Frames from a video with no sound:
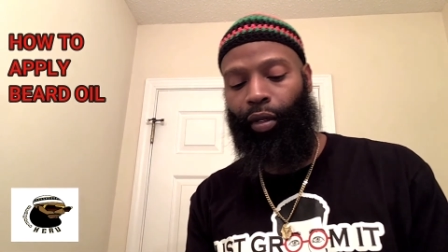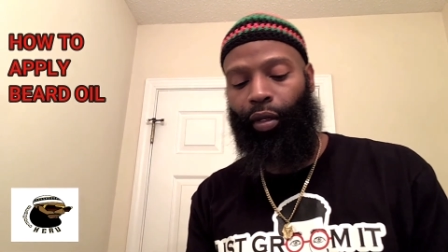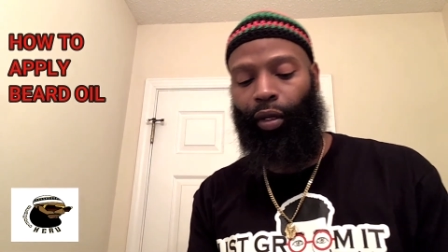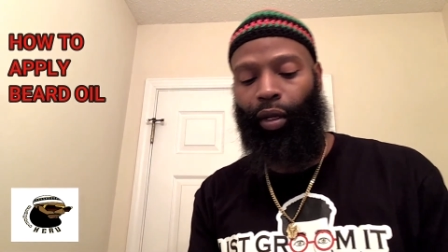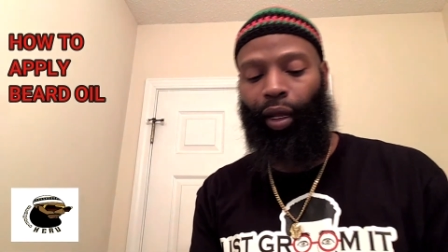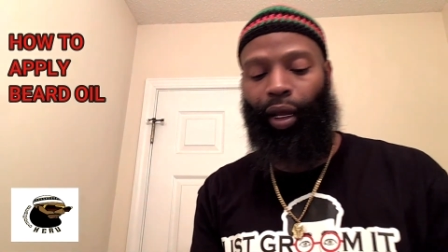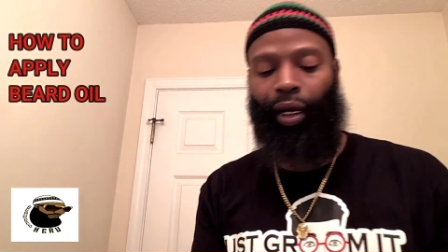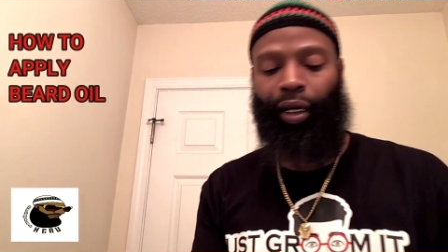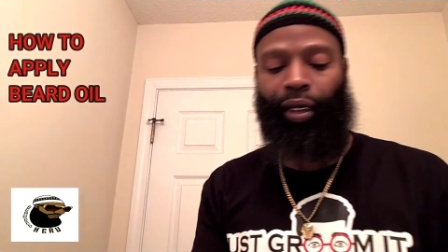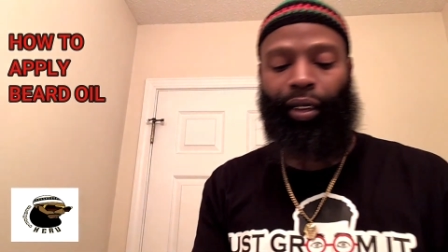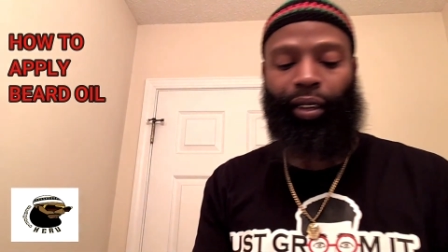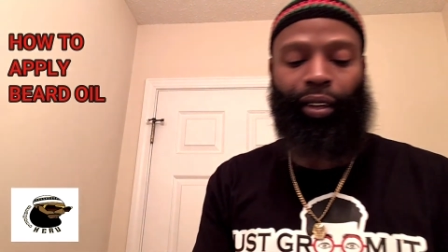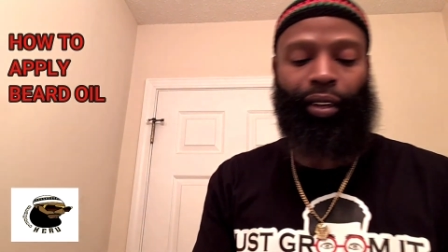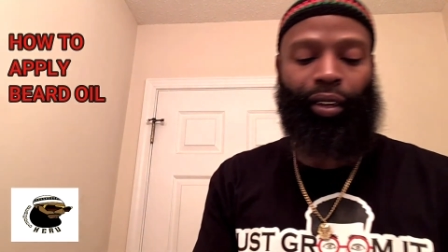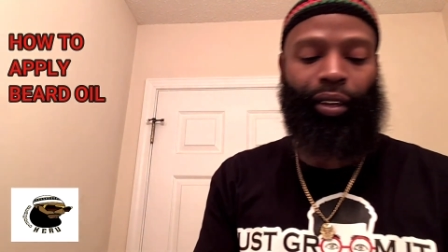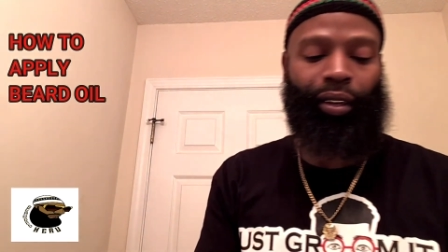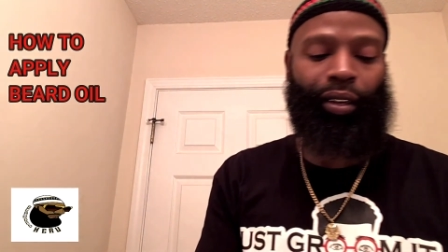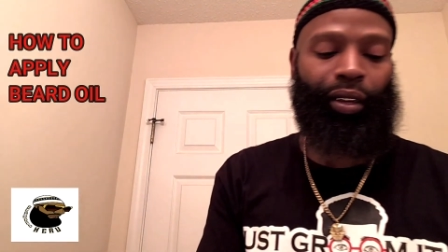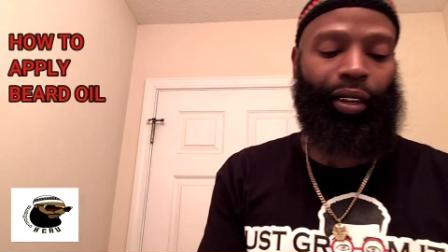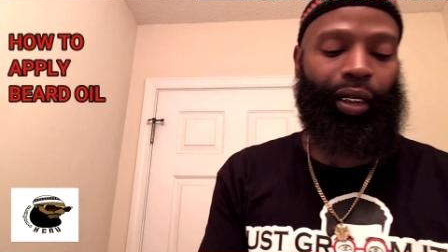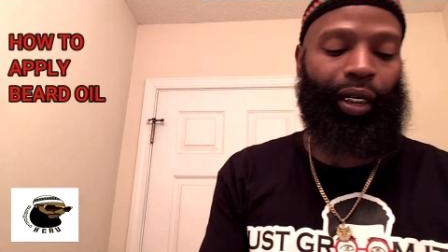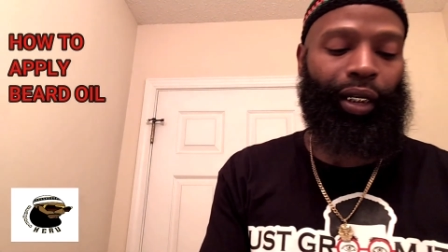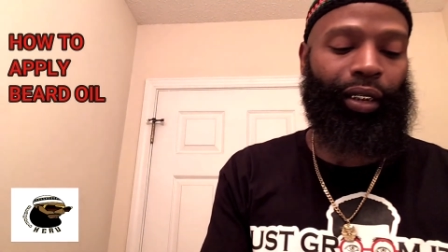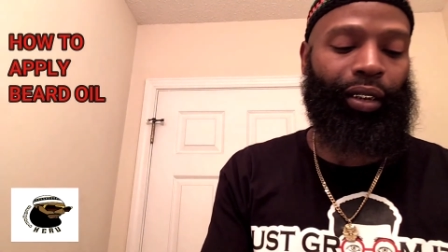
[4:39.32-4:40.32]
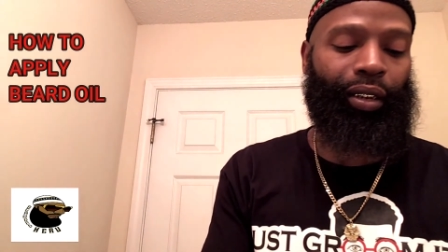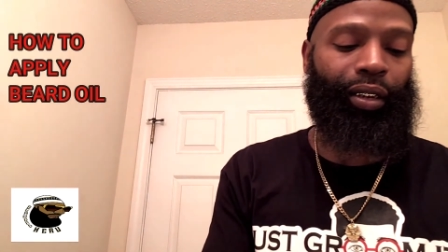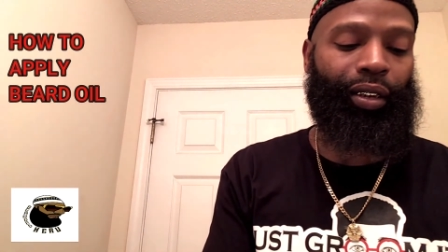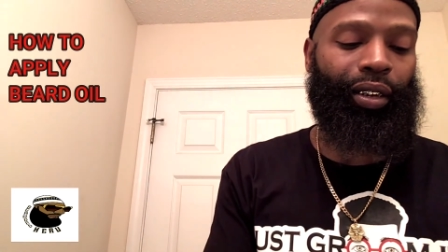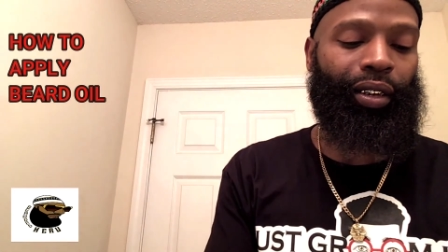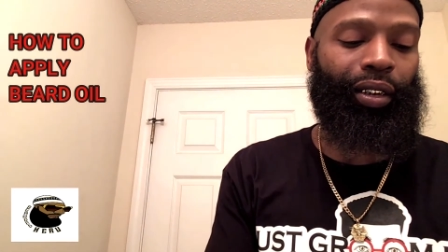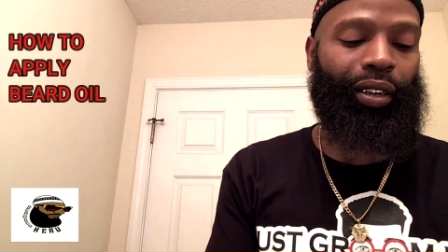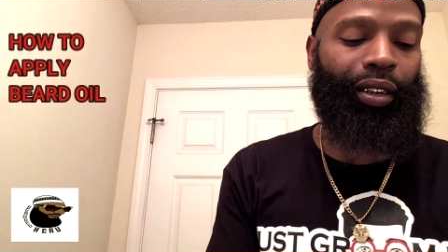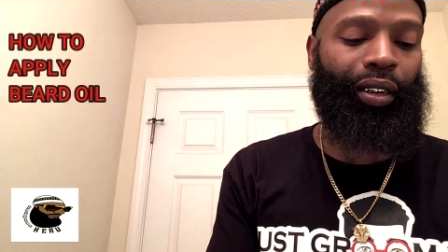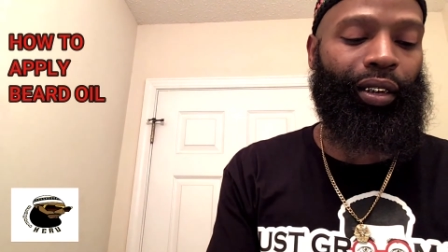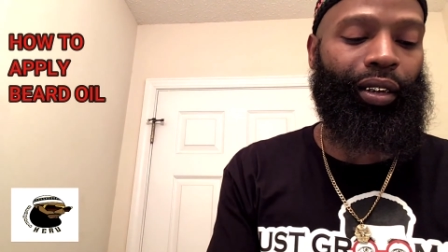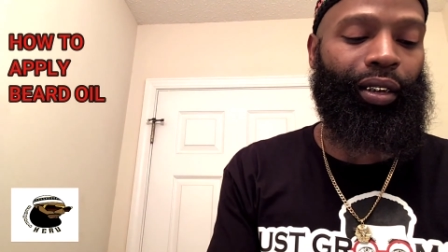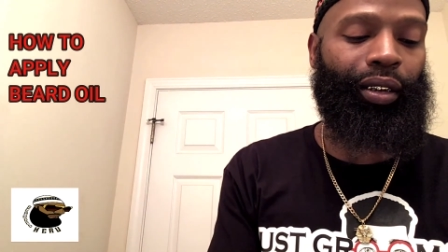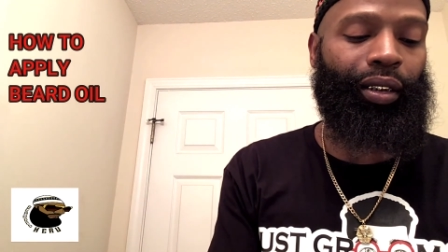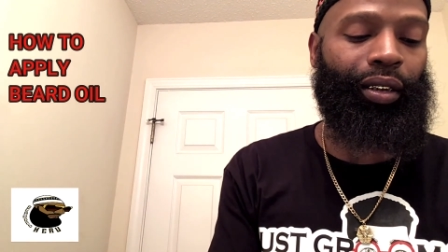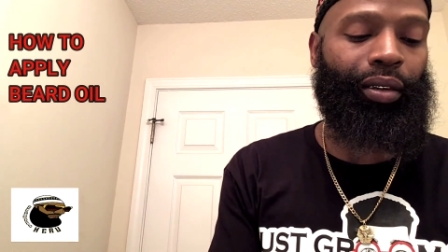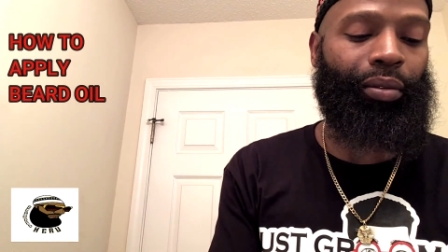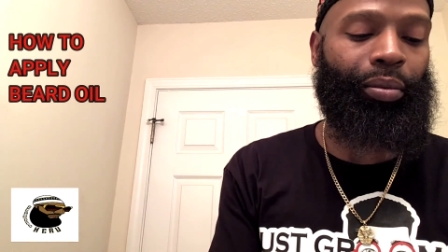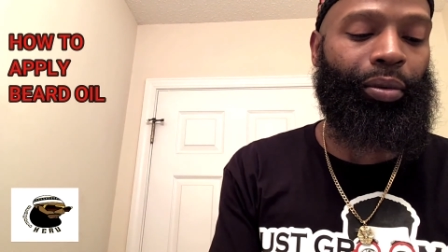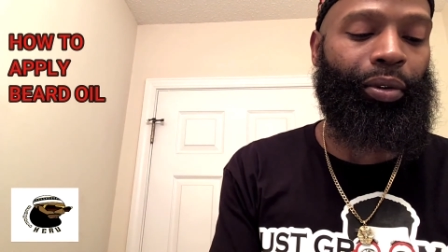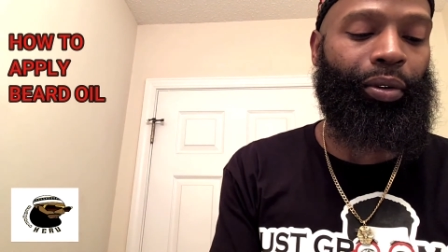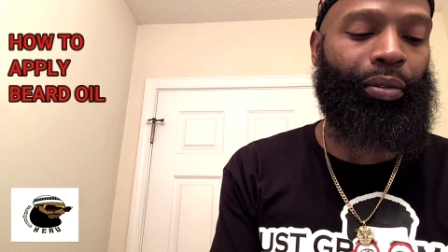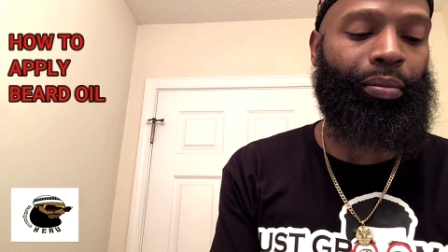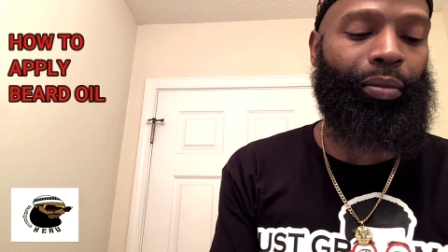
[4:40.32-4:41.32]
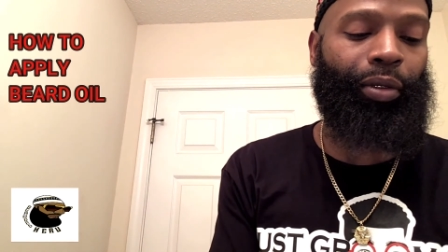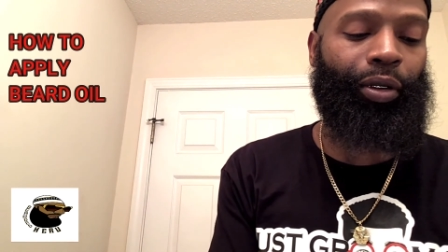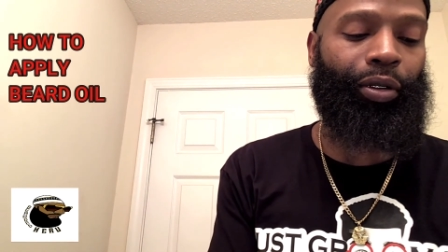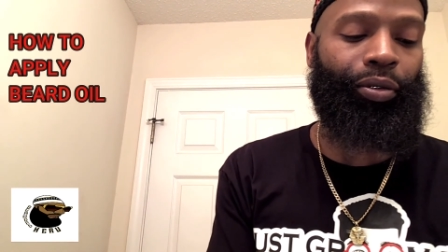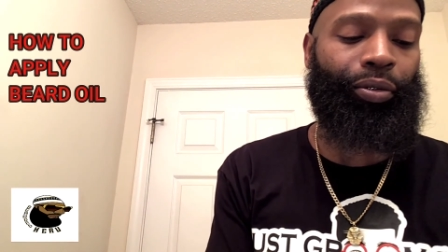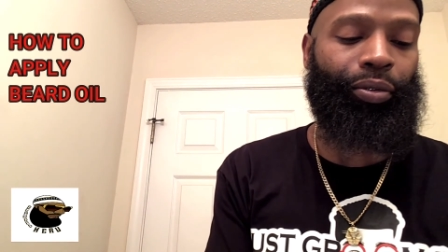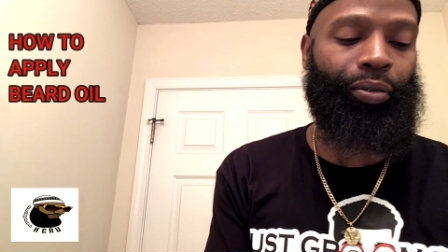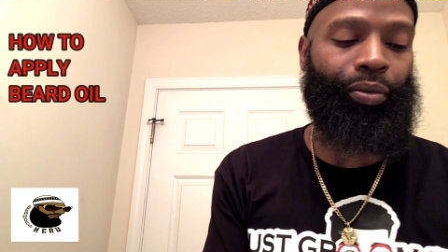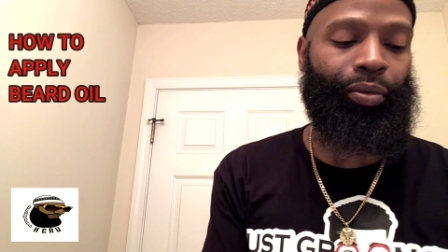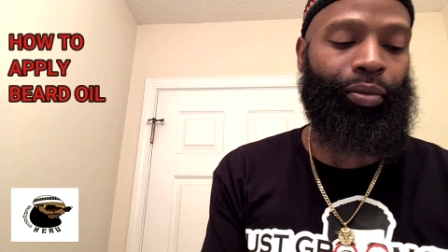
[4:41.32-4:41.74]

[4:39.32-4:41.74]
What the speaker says: I get like just a little bit more.